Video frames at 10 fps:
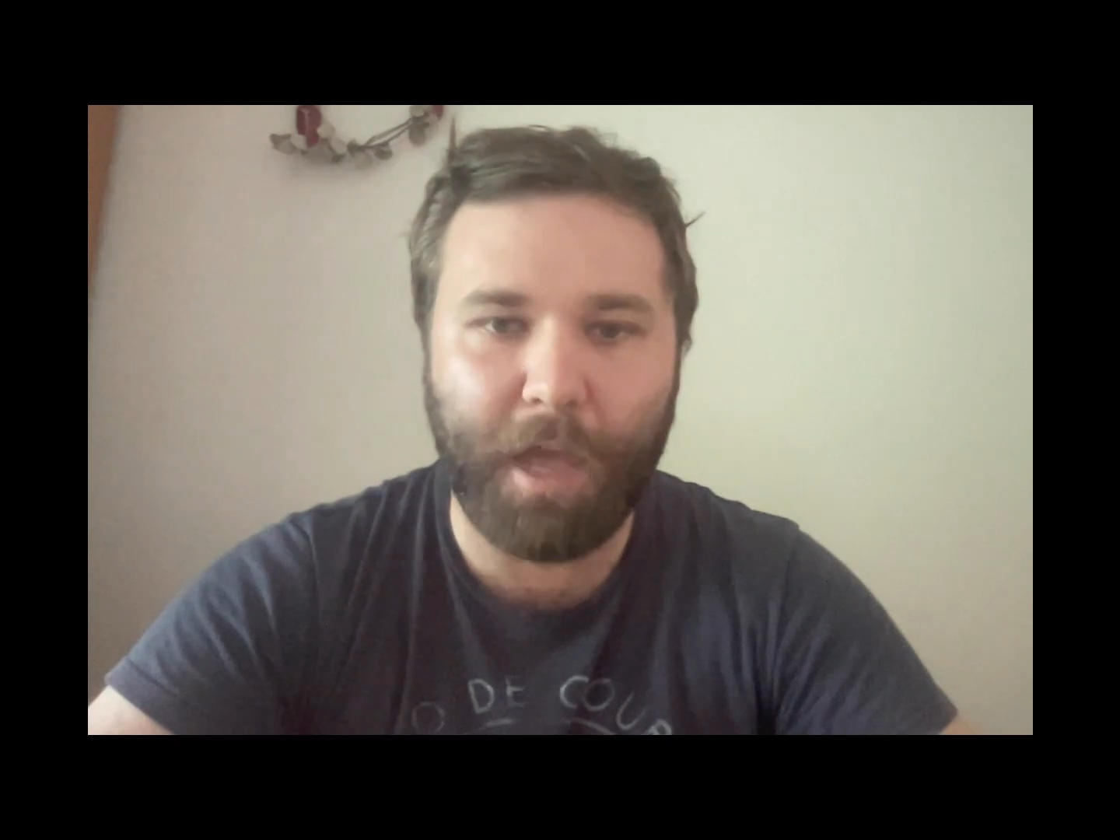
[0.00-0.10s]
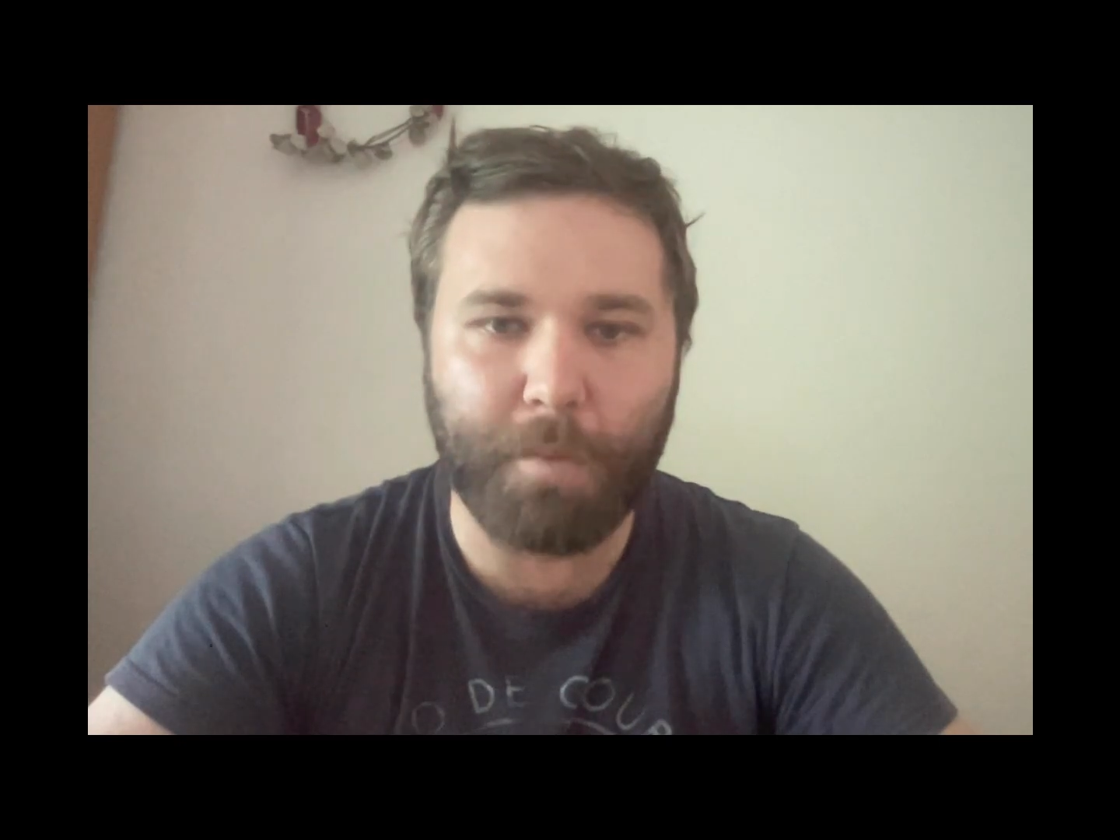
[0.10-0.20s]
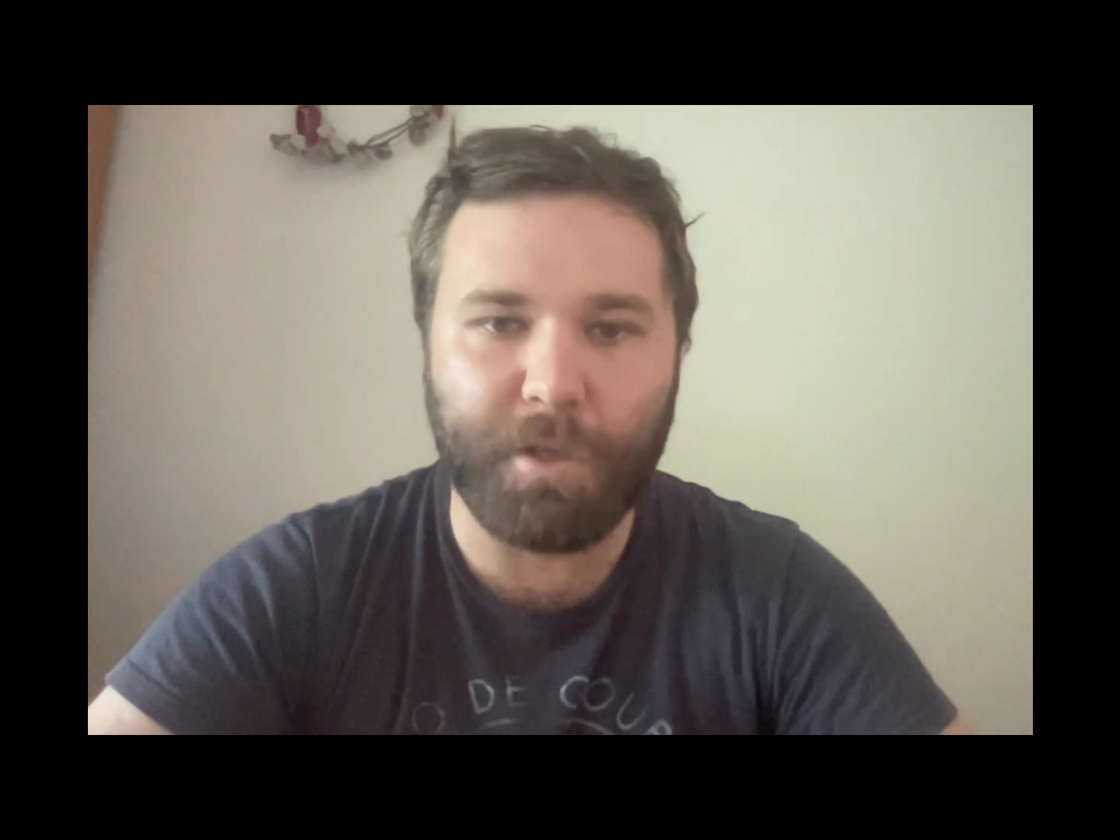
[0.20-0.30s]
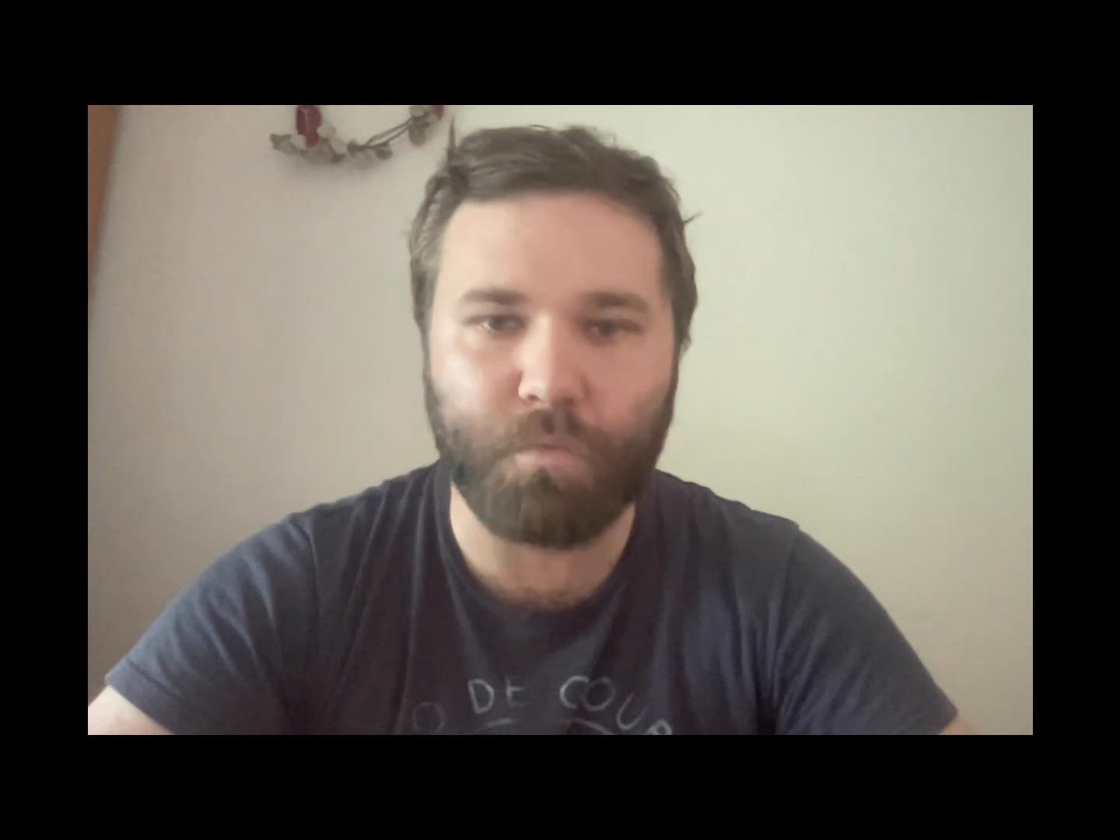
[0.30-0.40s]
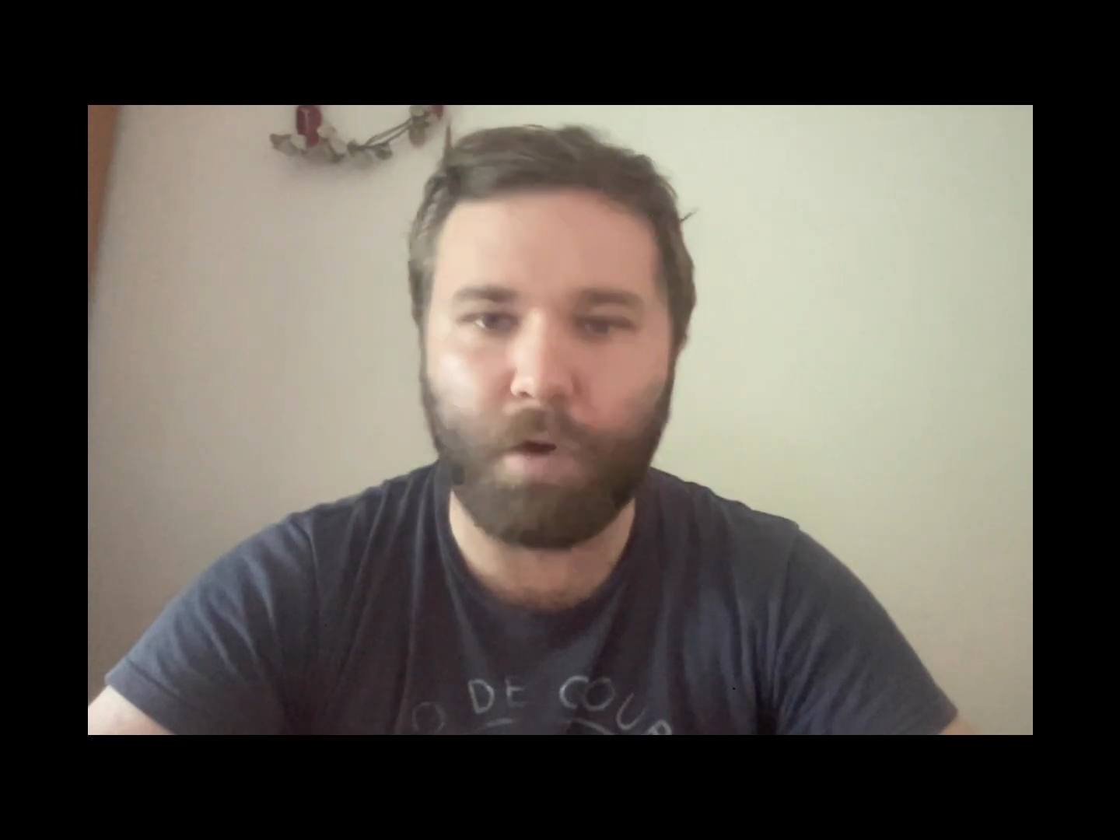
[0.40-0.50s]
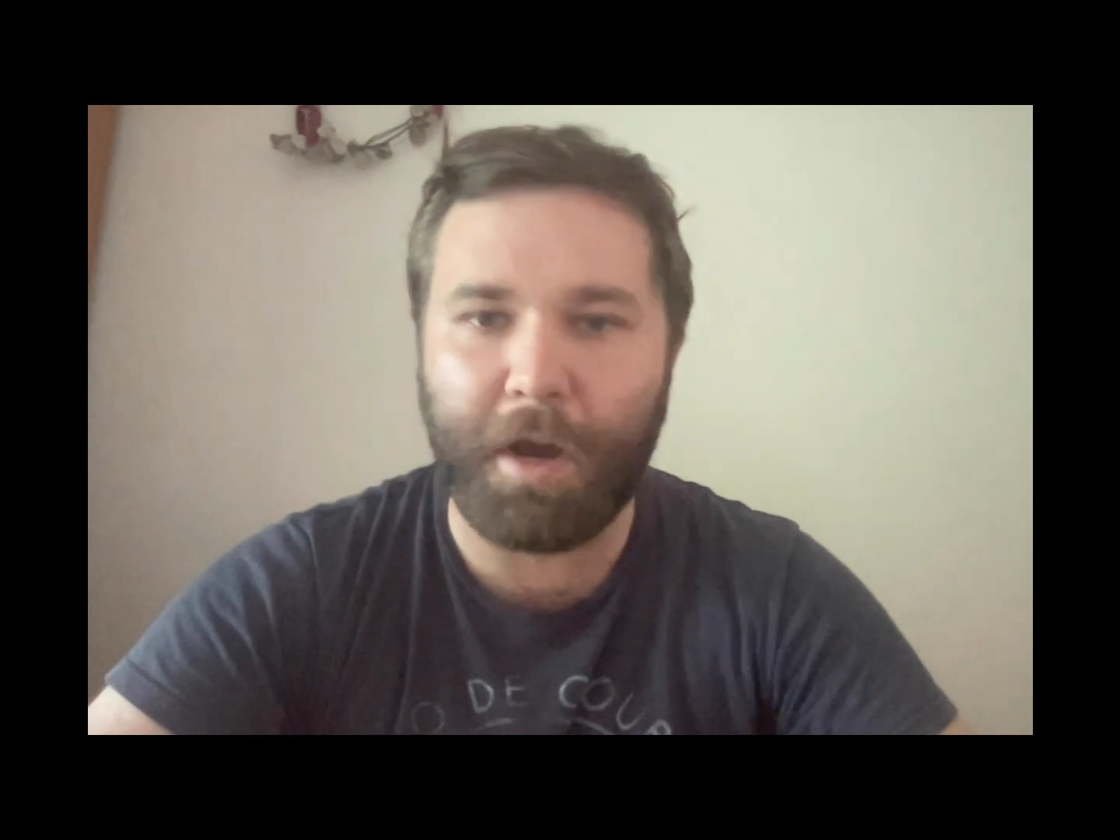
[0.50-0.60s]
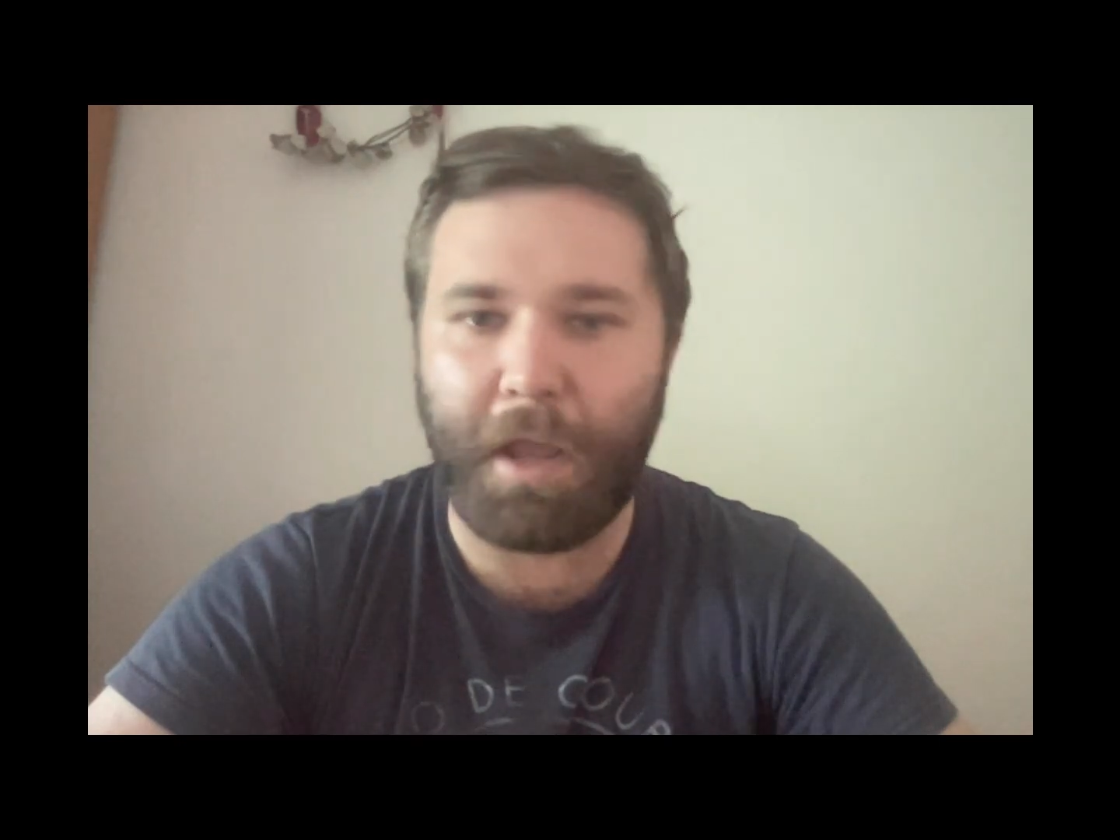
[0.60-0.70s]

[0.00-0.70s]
enemy's right